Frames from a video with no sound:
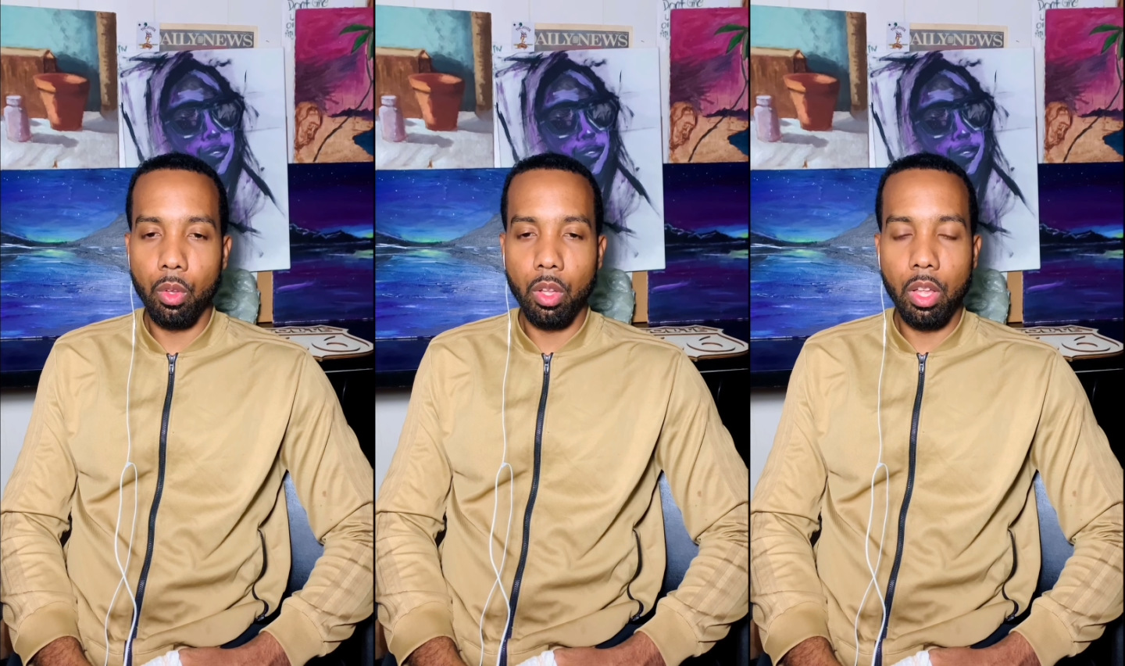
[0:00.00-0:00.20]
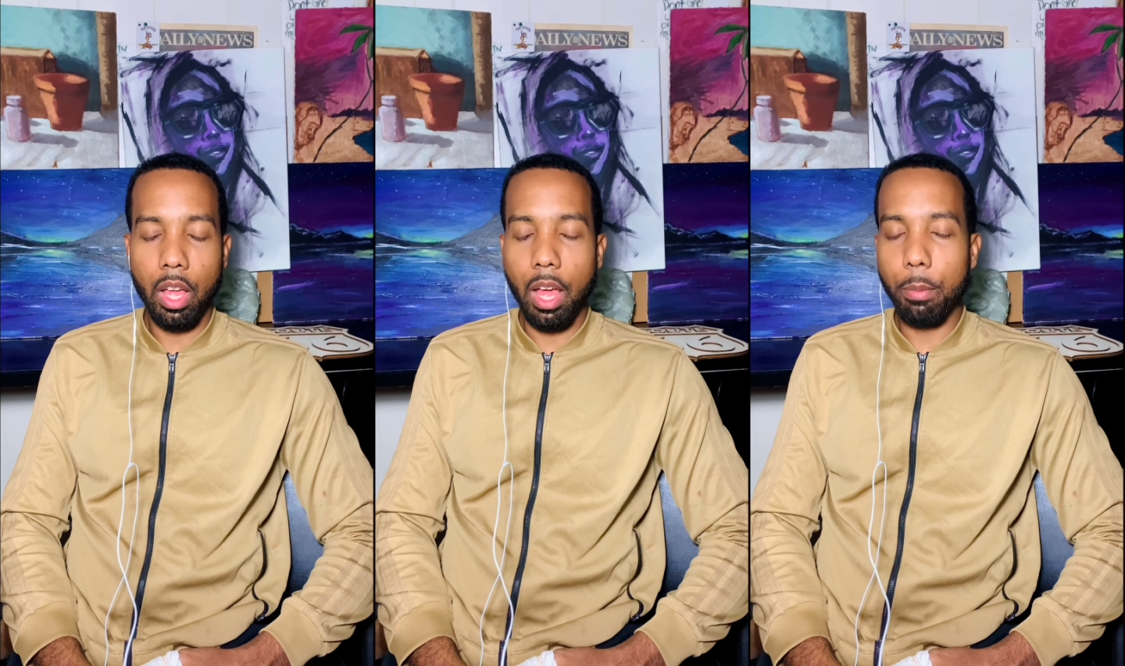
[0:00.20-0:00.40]

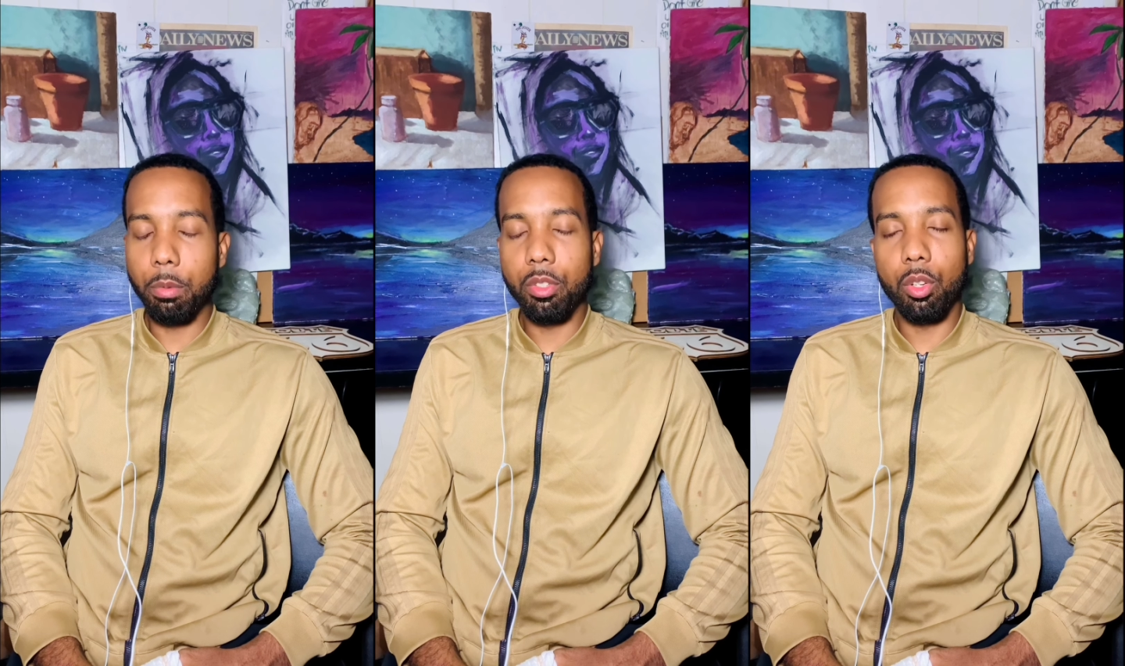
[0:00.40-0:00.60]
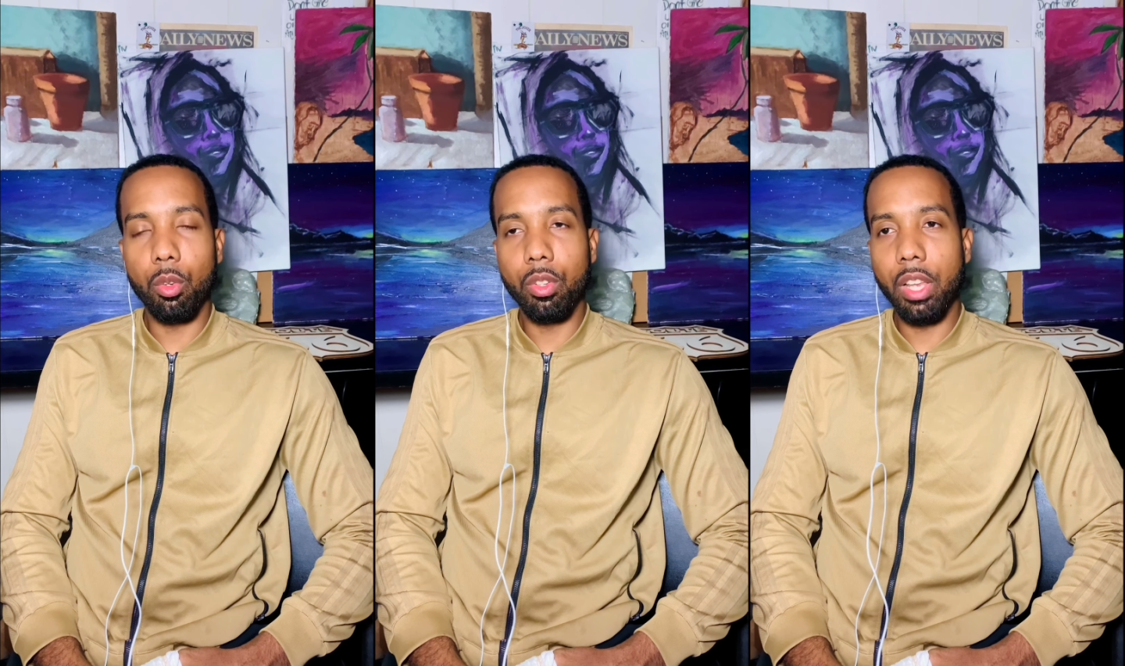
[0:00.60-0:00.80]
I'm
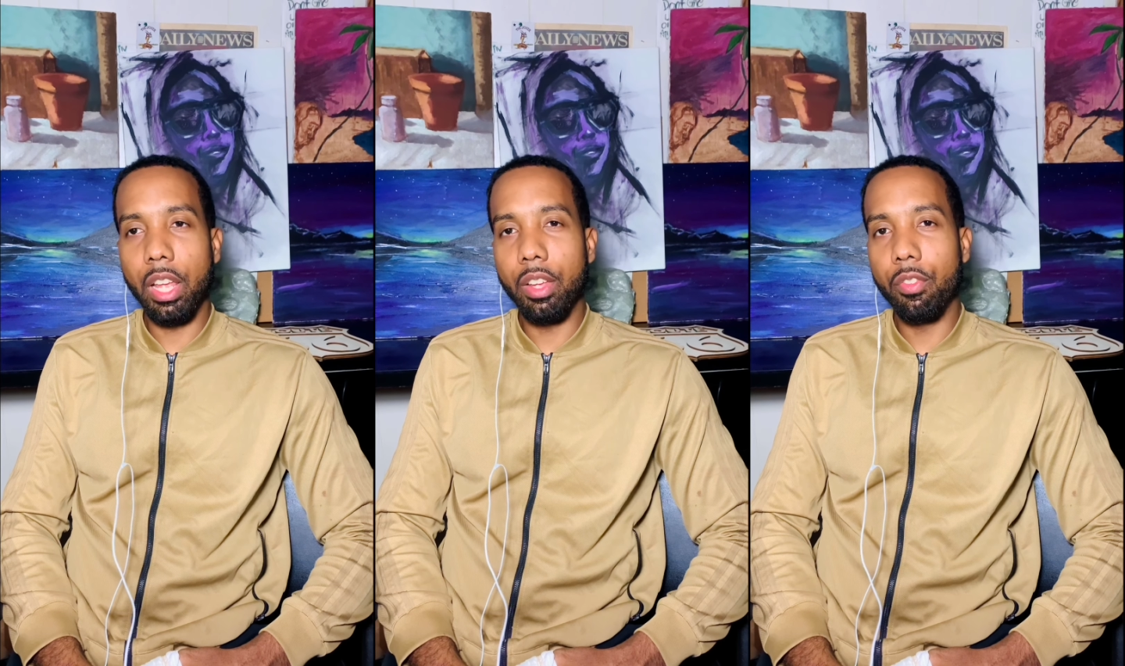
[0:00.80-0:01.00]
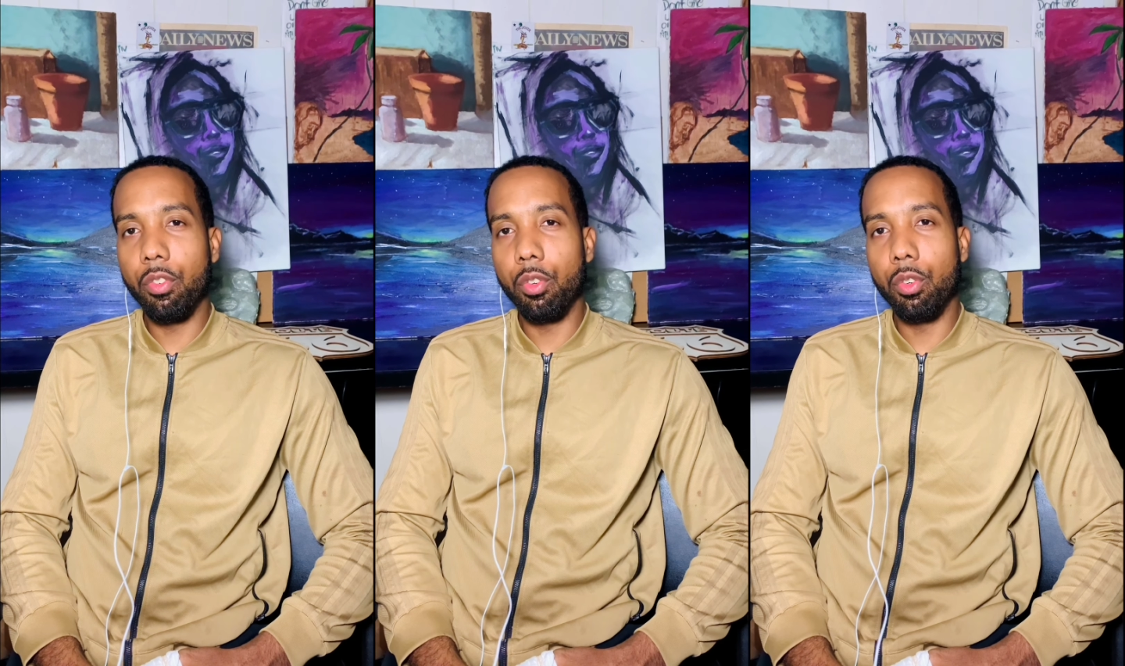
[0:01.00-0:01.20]
so
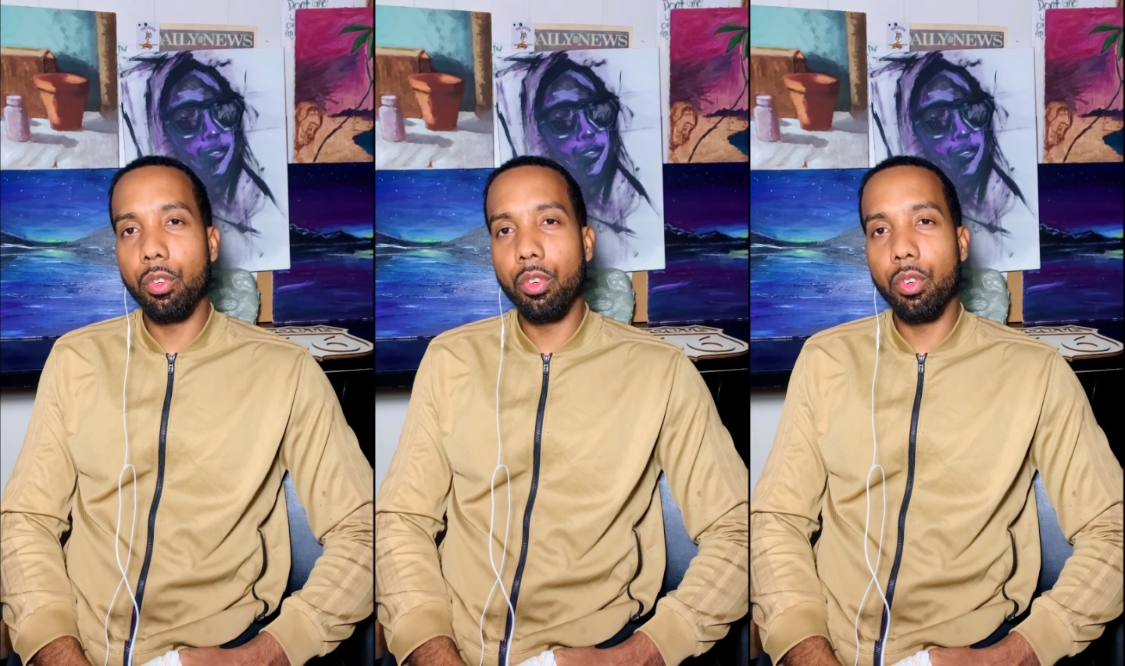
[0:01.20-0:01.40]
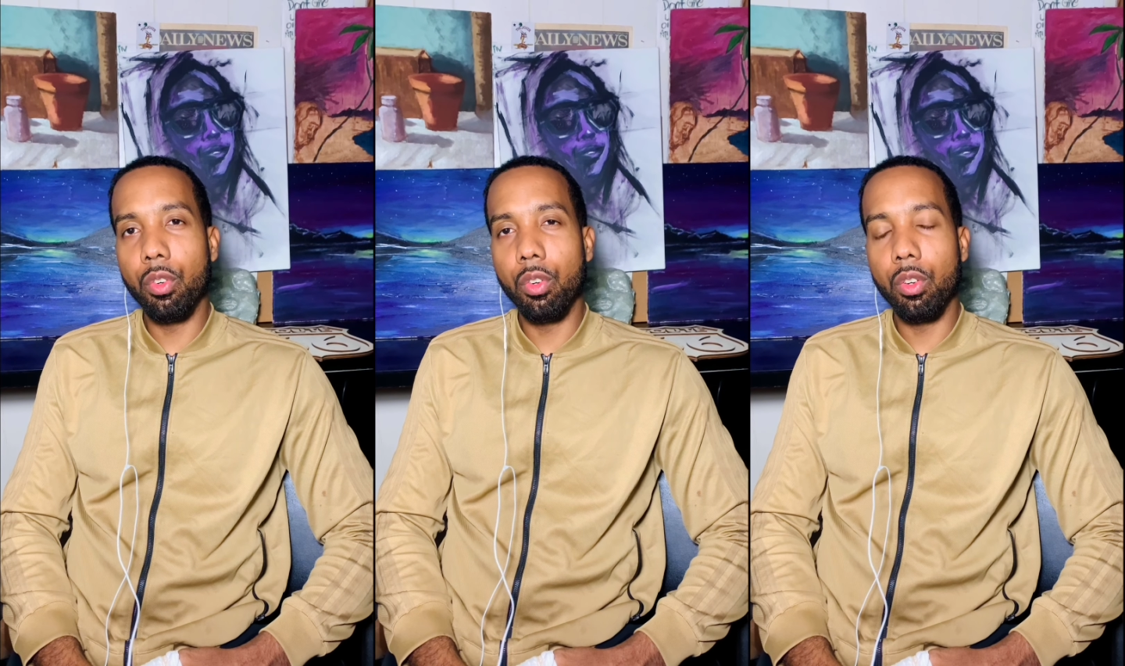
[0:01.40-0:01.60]
thankful